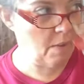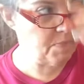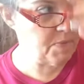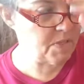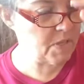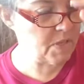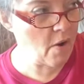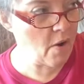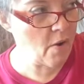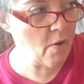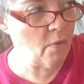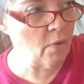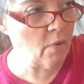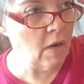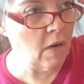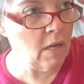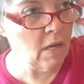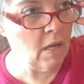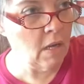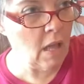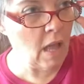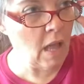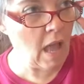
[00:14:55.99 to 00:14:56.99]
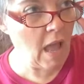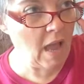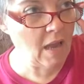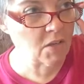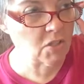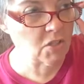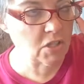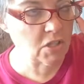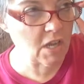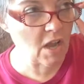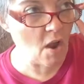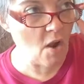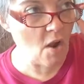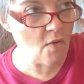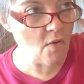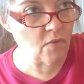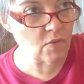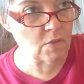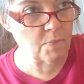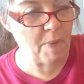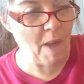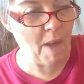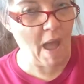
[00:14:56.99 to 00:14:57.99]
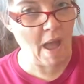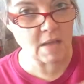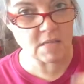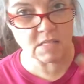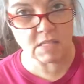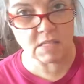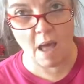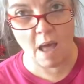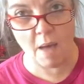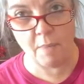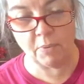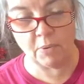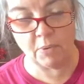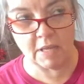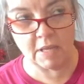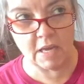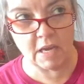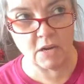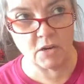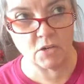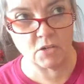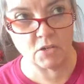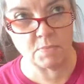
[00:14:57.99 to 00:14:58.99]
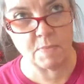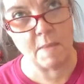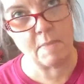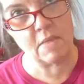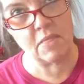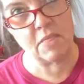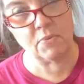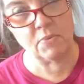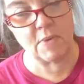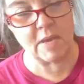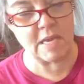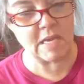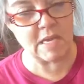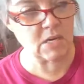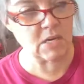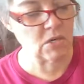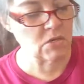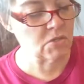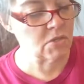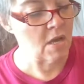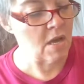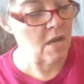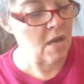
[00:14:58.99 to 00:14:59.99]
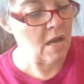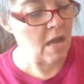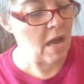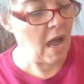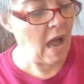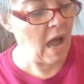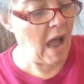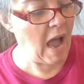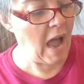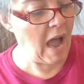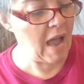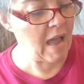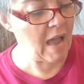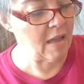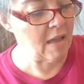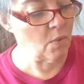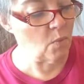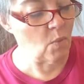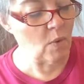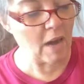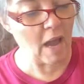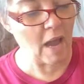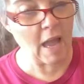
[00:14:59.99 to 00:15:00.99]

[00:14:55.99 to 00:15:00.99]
So actually over the past couple of years, maybe 3 years, when I